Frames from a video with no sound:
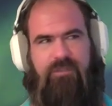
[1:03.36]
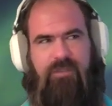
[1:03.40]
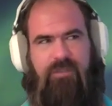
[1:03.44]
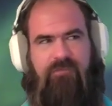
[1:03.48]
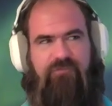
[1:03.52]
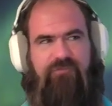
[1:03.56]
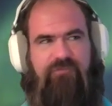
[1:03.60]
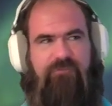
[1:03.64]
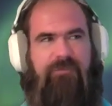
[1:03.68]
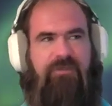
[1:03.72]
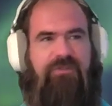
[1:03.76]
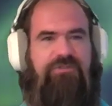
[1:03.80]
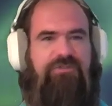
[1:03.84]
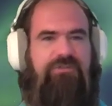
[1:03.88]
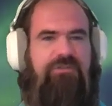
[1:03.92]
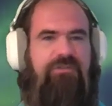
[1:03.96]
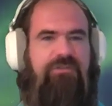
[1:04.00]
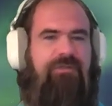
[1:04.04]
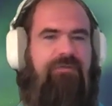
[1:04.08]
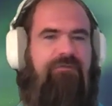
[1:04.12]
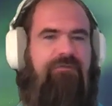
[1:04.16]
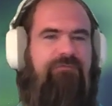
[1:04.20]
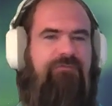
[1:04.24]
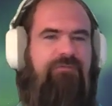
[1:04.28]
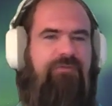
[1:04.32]

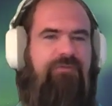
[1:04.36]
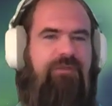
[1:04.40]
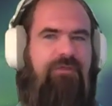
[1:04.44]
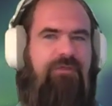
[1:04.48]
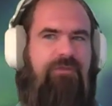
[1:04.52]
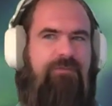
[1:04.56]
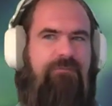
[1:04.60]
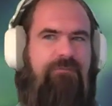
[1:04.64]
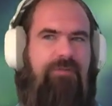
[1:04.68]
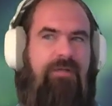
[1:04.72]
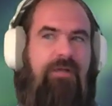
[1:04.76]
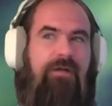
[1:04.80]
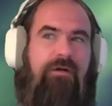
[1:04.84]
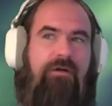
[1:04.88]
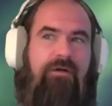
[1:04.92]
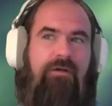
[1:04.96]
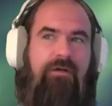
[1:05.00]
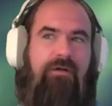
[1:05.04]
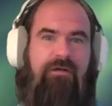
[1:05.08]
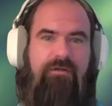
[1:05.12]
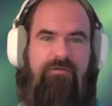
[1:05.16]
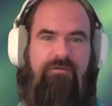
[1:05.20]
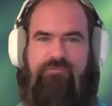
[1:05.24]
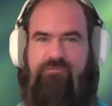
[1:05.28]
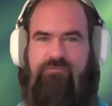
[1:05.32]
especially if the
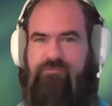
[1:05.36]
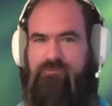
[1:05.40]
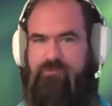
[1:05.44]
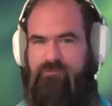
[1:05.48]
paradox